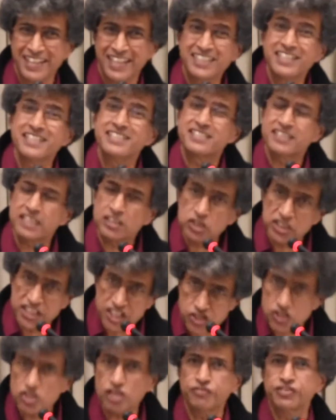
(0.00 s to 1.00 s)
It is
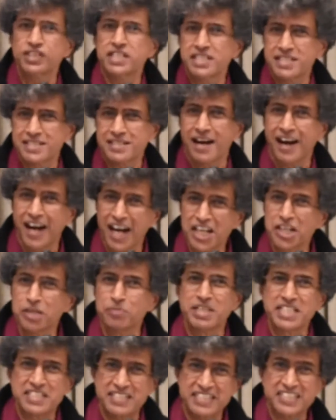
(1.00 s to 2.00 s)
Christopher's
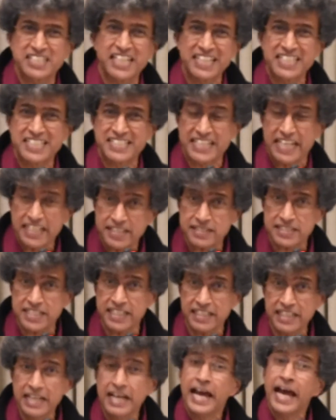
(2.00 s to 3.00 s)
arguments she is
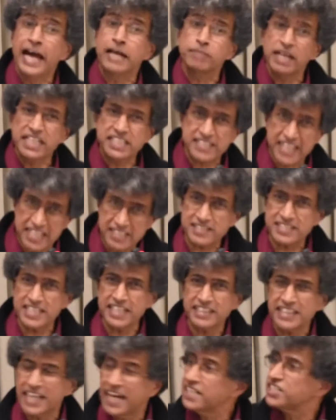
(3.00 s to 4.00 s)
testing, and by
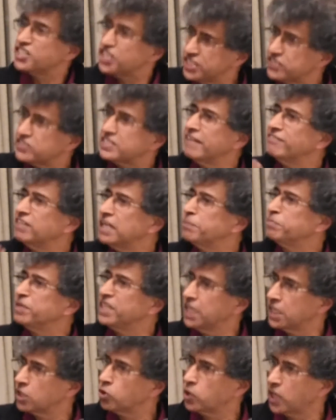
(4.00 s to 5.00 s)
testing that she is
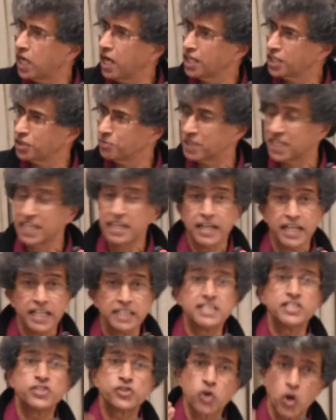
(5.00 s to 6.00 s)
developing her own argument.
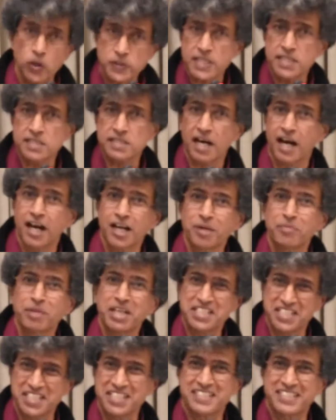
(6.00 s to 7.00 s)
It is Ross's
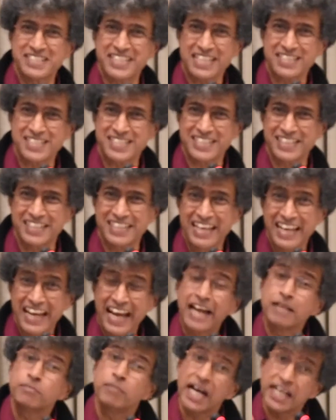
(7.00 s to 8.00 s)
argument she is testing,
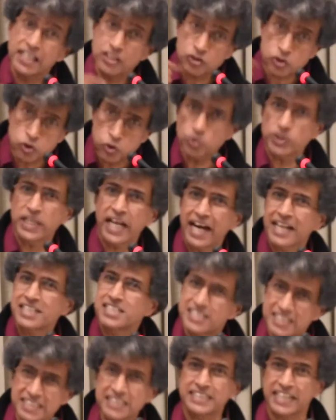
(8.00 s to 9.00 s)
and through that
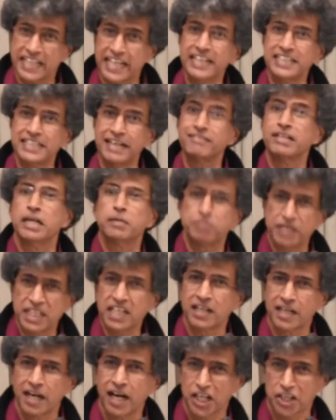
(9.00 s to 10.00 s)
she is again developing
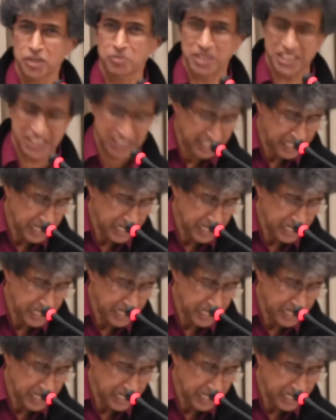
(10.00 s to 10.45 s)
her argument.